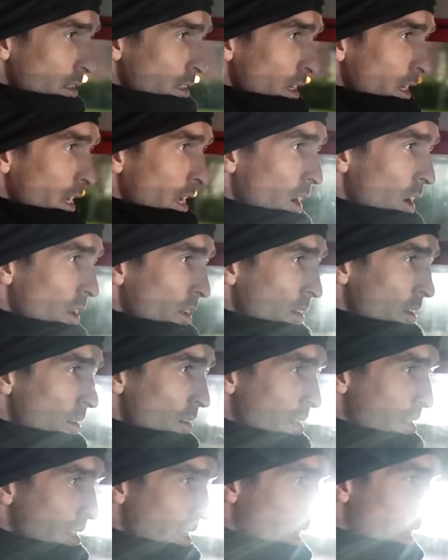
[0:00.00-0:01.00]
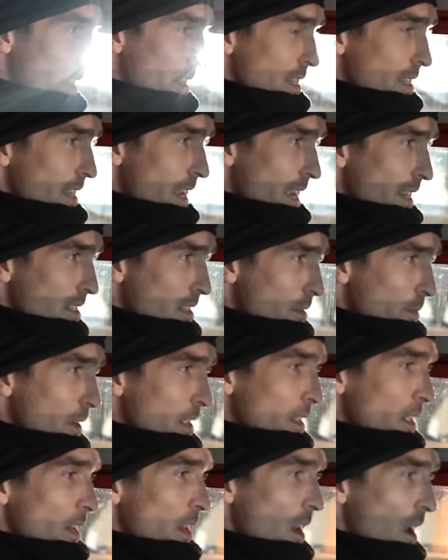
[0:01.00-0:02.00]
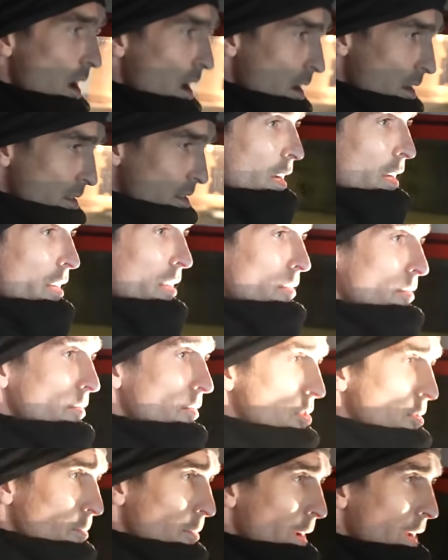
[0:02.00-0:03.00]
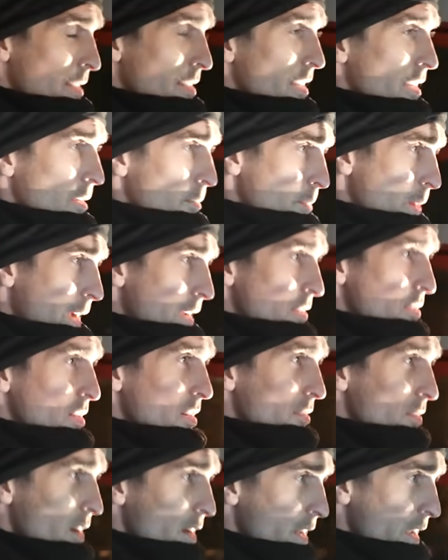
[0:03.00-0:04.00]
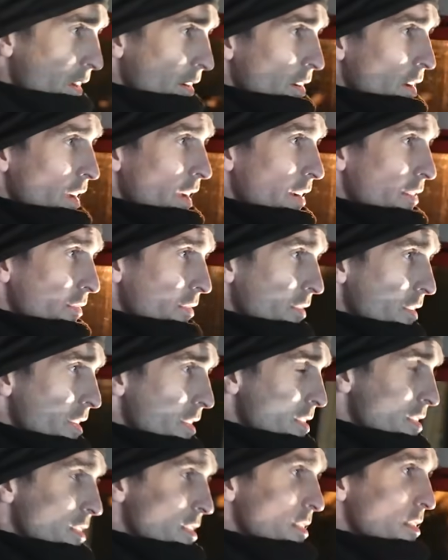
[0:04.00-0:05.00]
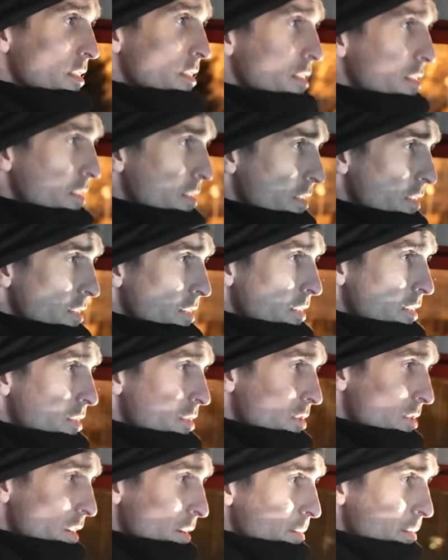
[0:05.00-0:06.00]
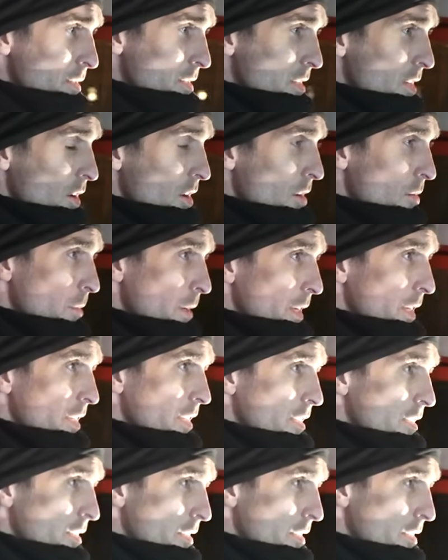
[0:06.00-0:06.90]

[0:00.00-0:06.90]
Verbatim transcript: I can't do this again. This has to be the last kind of dramatic battery run out I have this trip. It's gotta be.